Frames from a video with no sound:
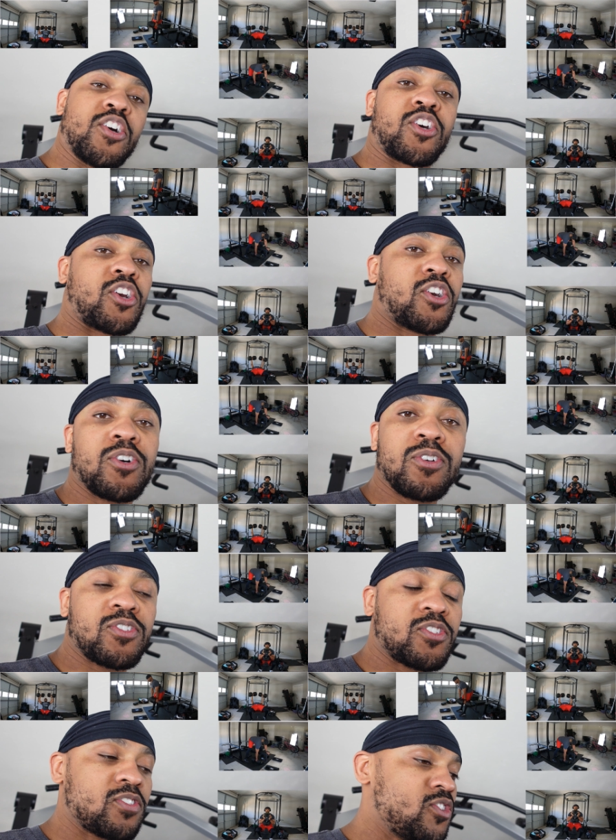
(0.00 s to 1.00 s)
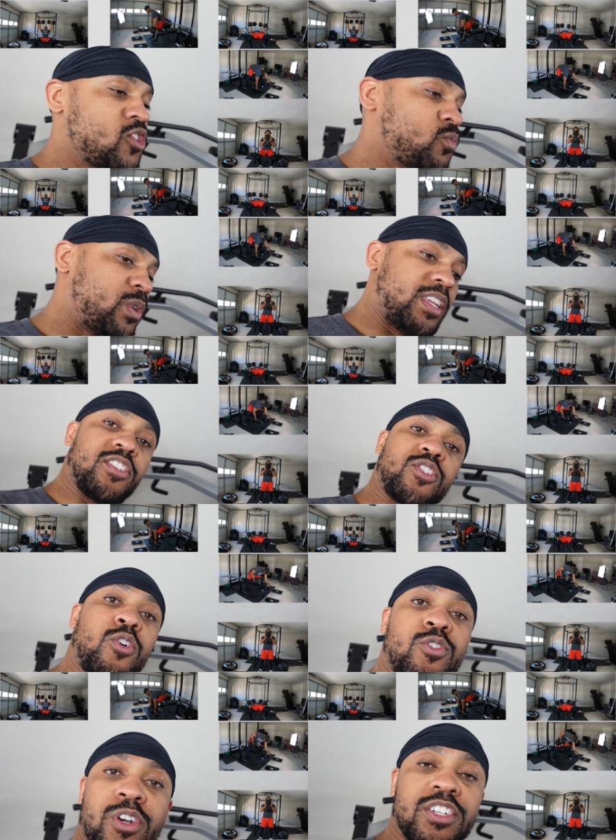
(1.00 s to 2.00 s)
curls. We did
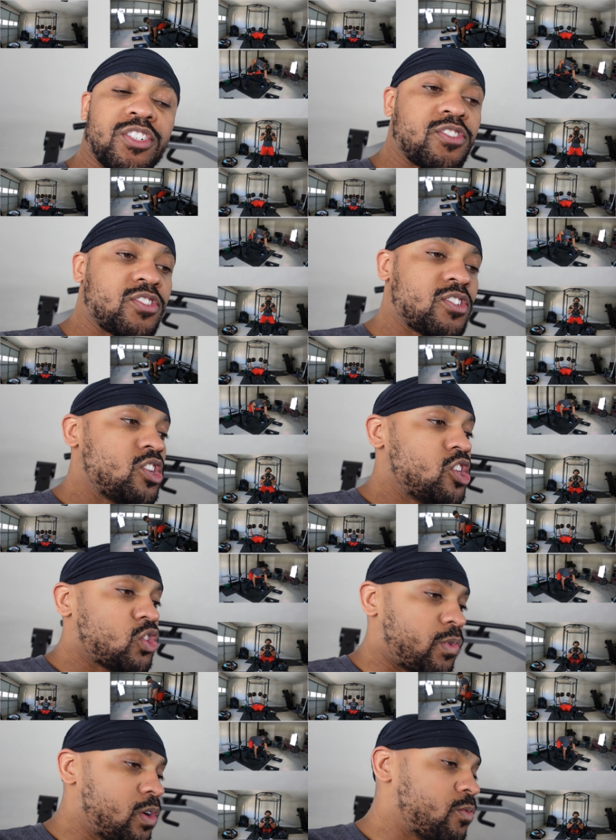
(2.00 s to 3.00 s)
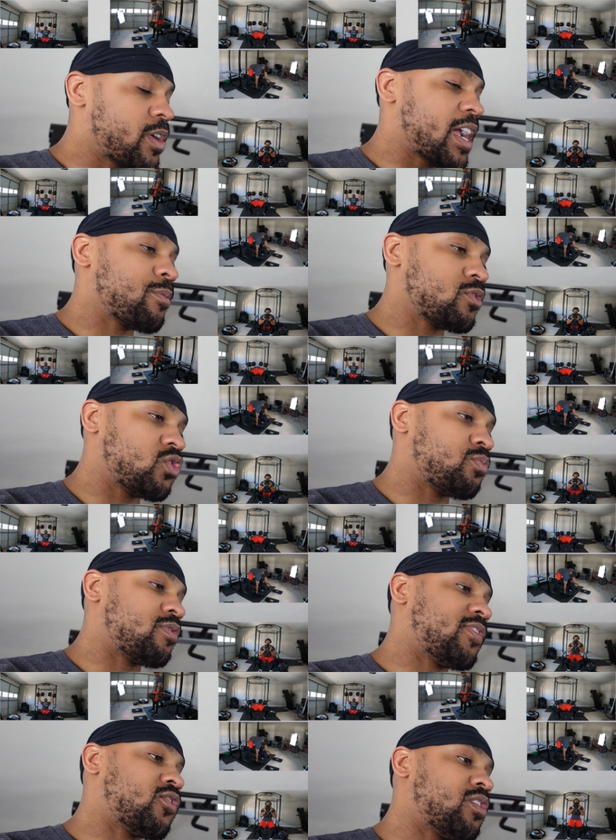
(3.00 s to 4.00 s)
skull crushers. So we were able to
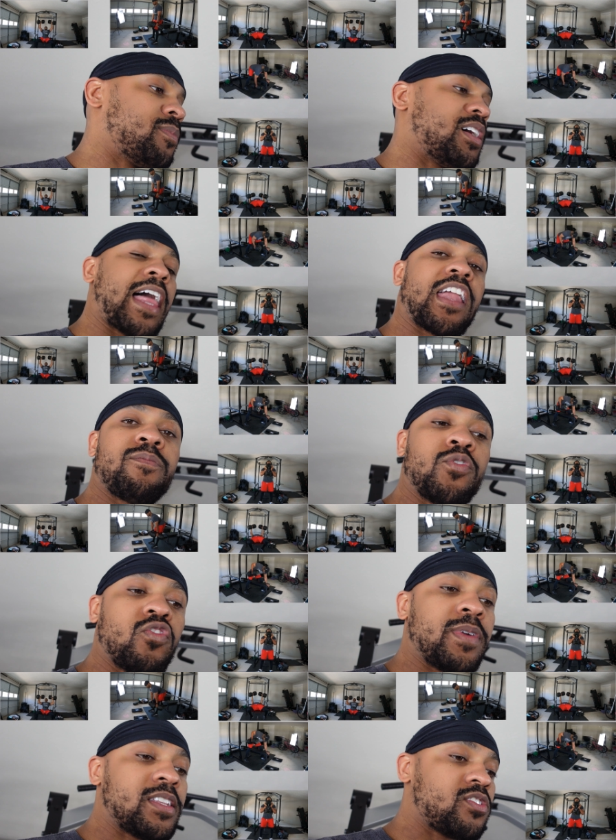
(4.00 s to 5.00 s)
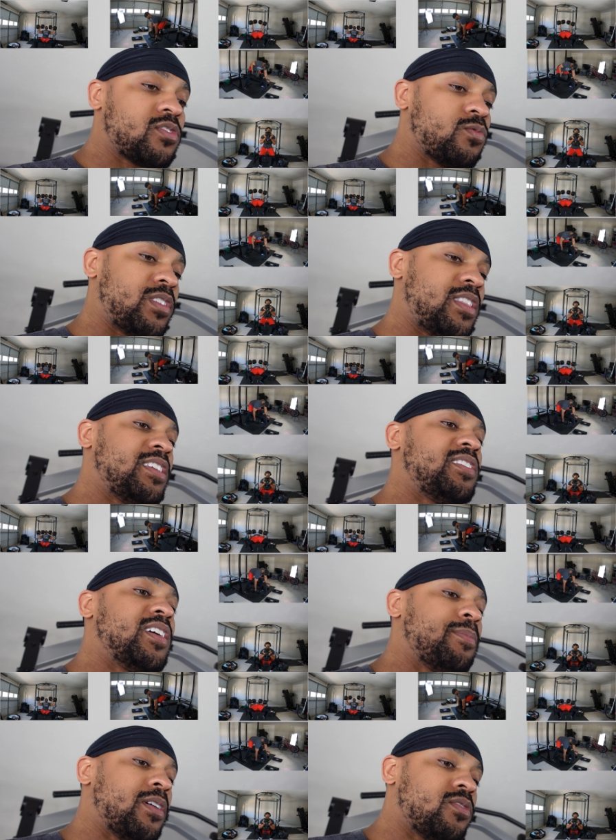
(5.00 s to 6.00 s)
perform a lot of movements with these
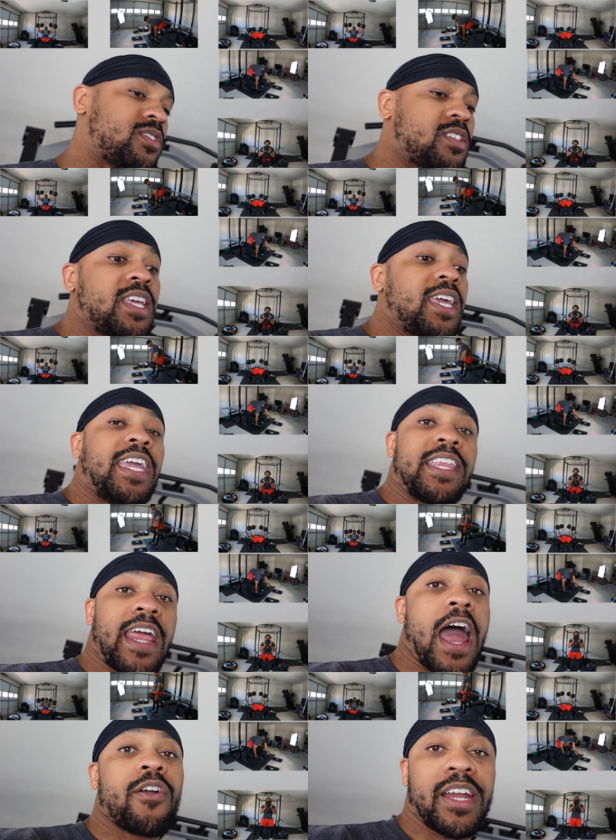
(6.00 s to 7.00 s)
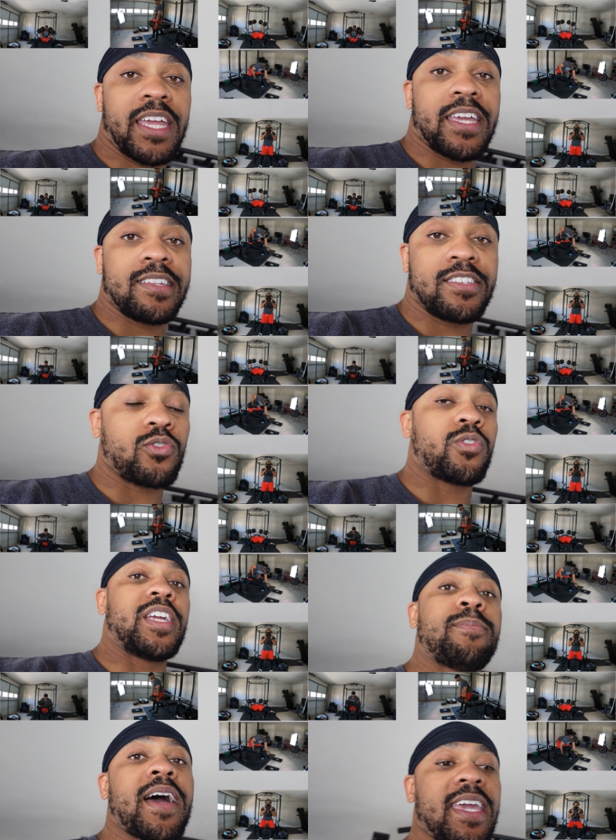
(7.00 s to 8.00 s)
dumbbells in our hands or
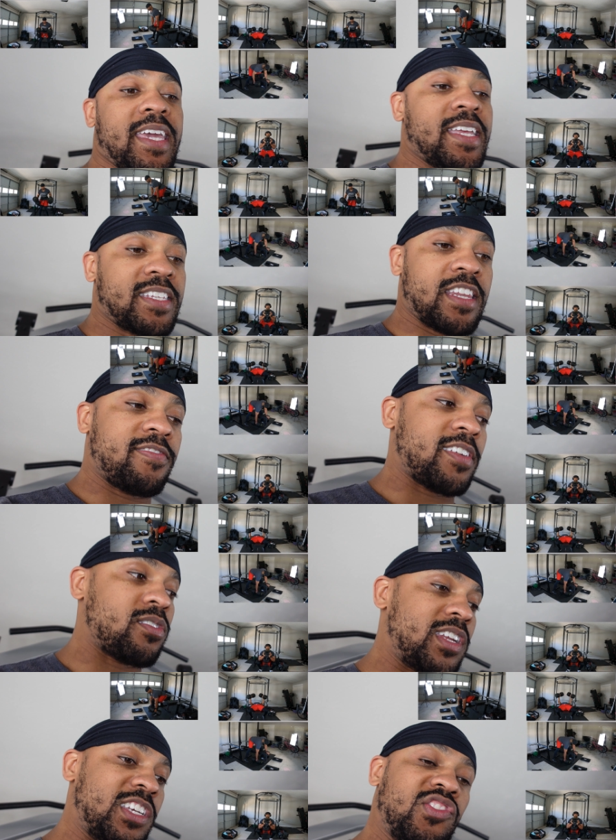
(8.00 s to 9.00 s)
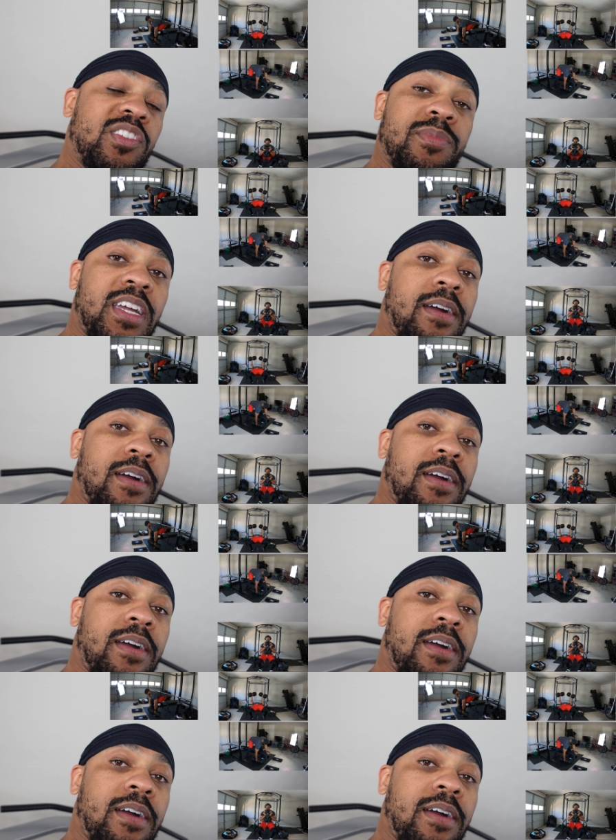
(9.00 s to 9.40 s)
in my hands and it felt extremely